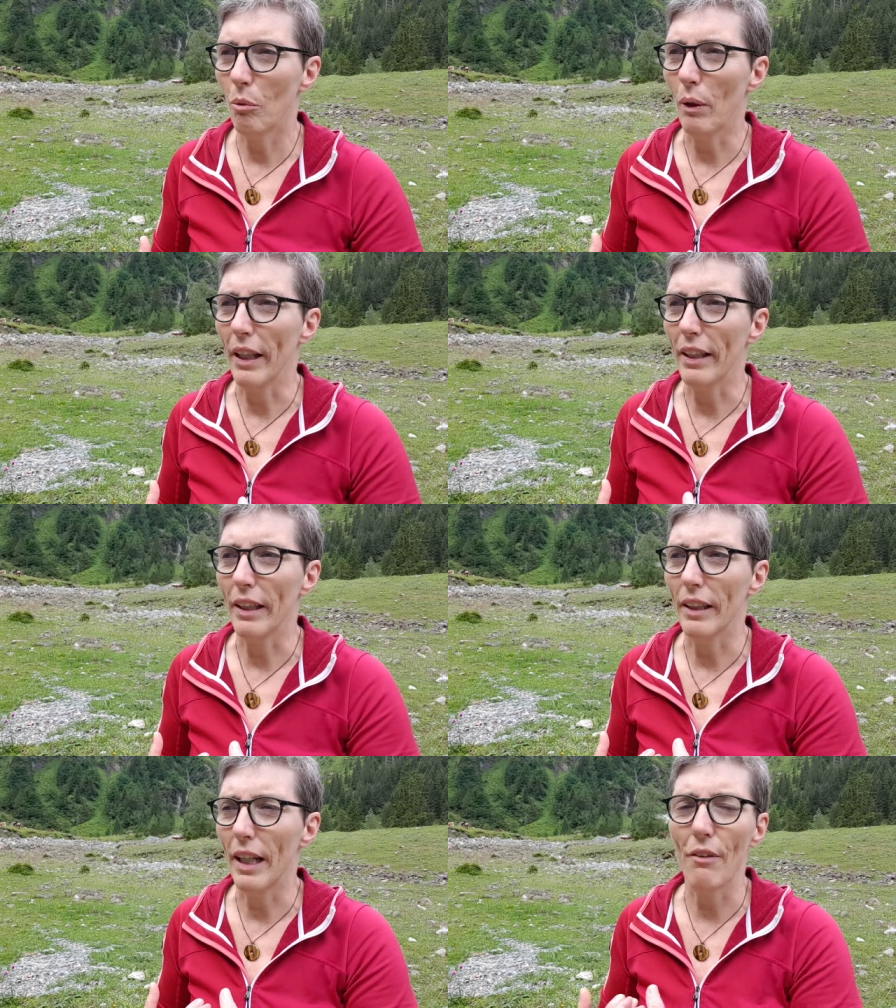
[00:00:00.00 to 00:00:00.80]
when
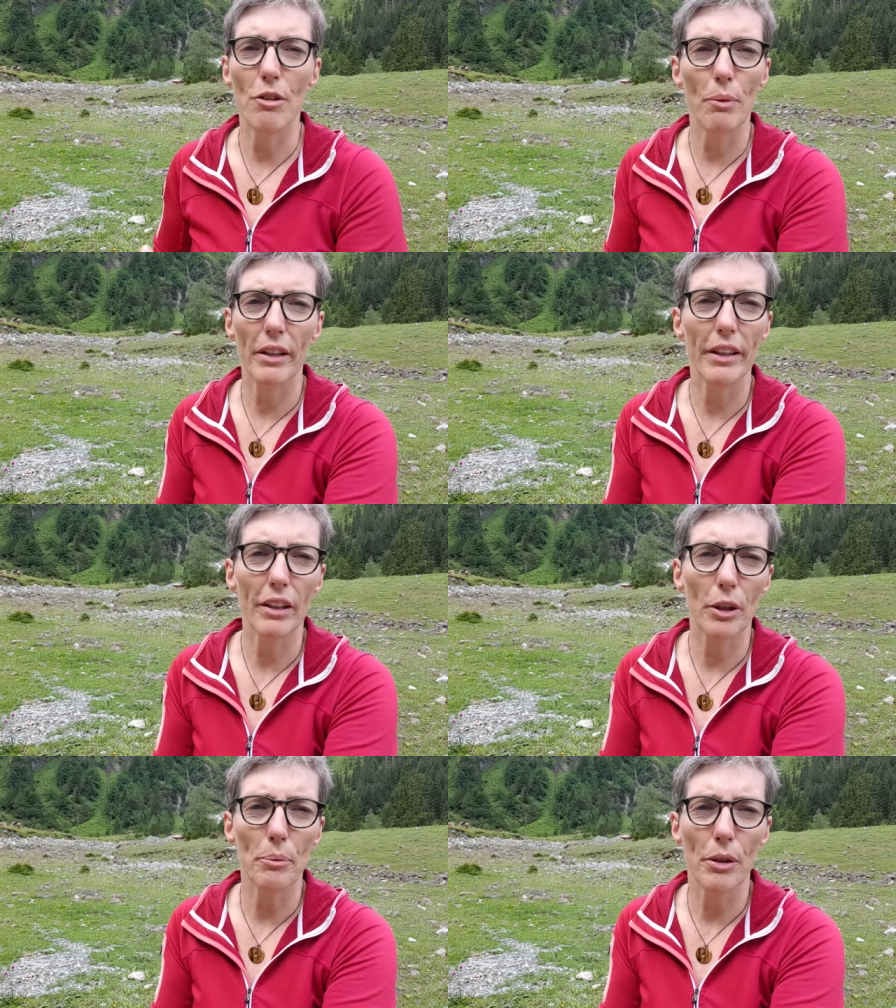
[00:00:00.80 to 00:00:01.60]
everybody in
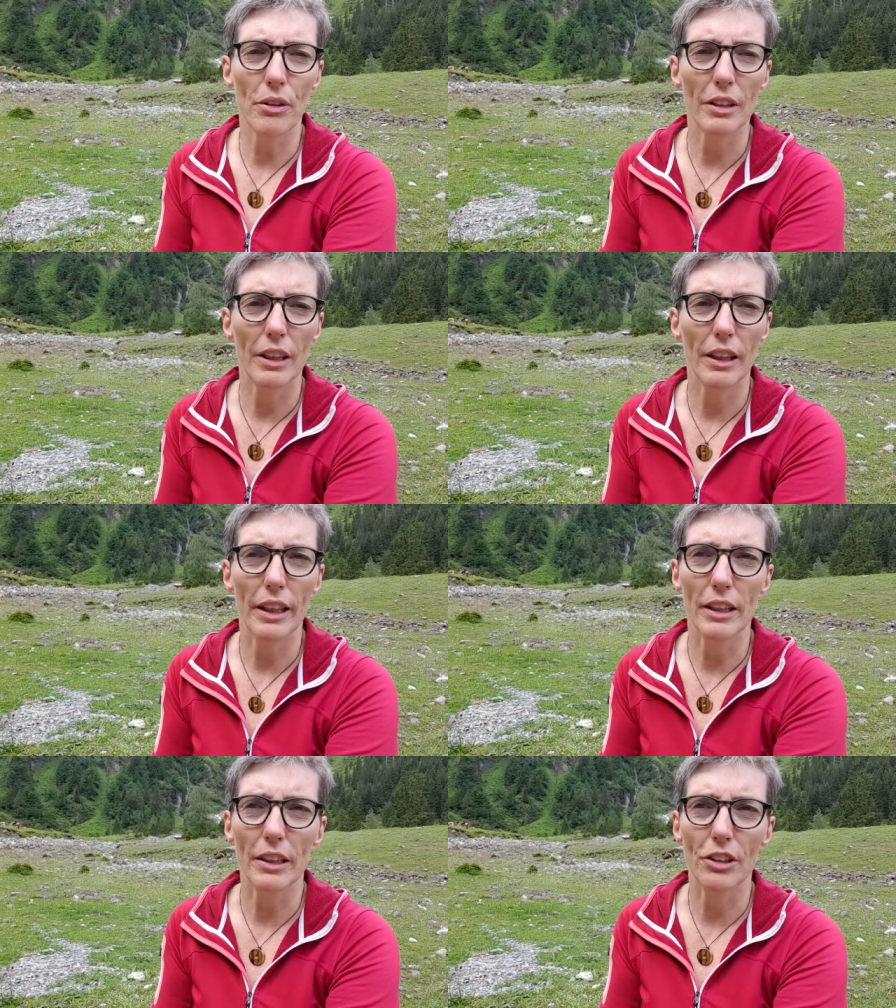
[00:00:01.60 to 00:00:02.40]
the community
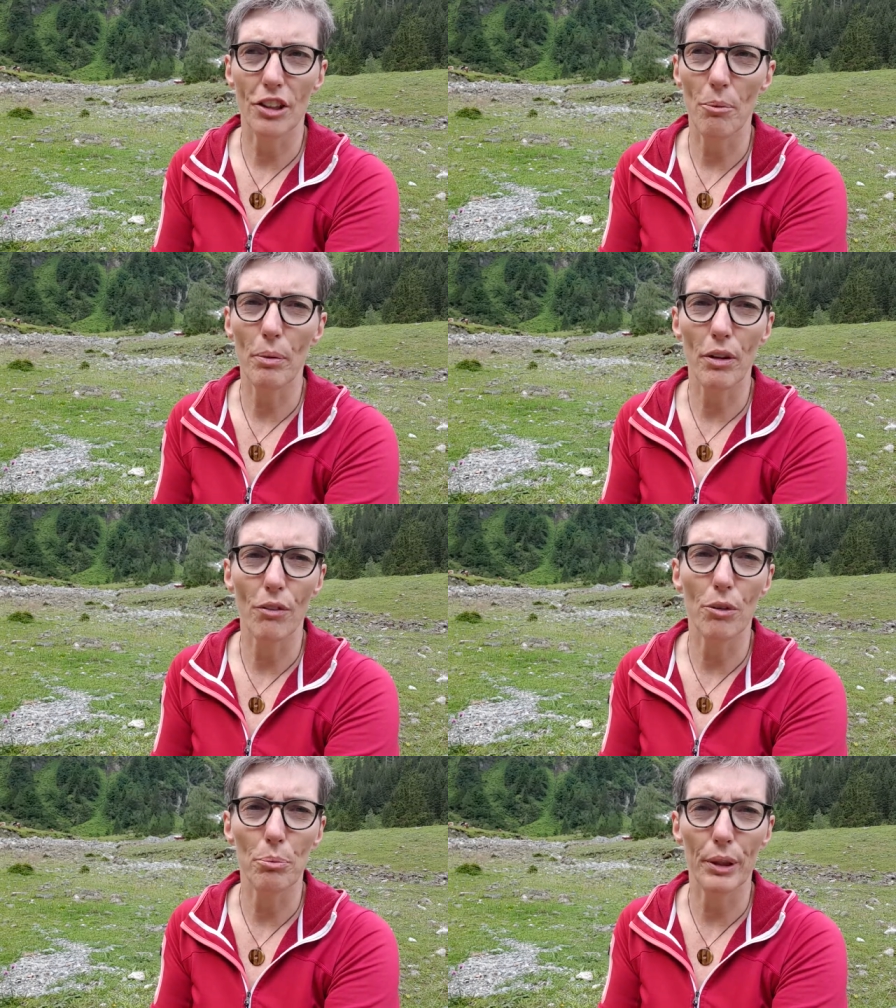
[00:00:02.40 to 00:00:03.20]
is jumping
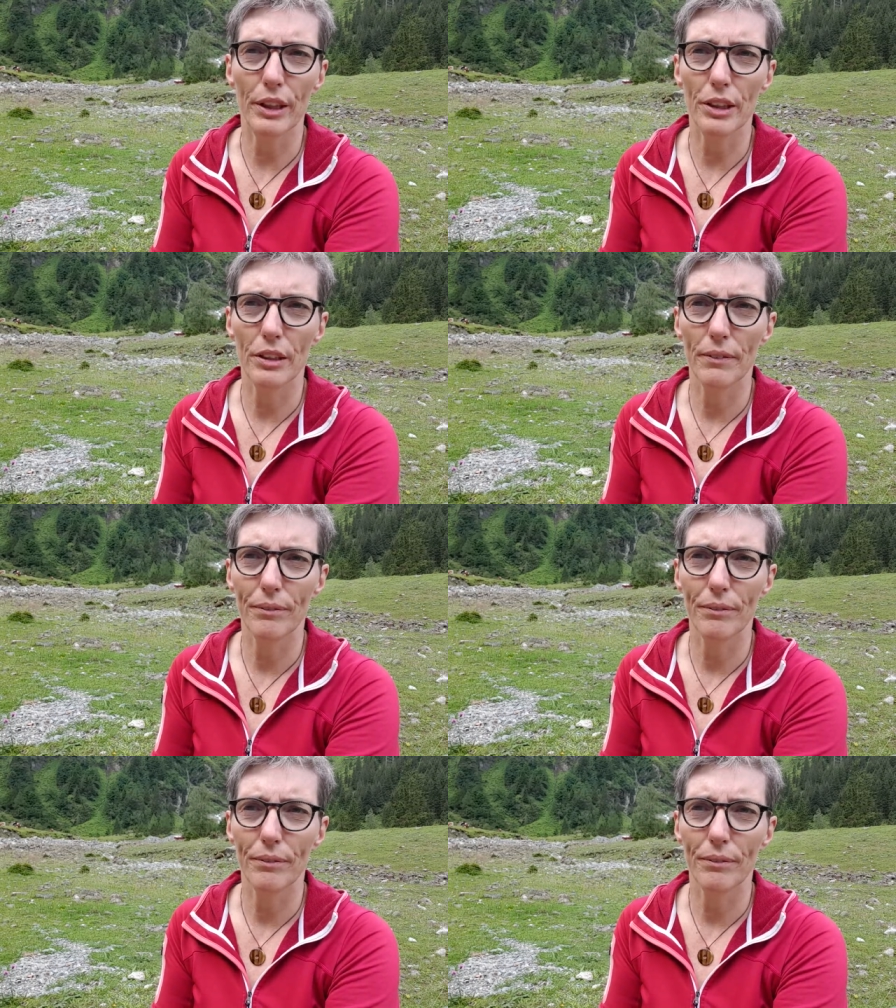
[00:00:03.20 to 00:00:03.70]
off a bridge,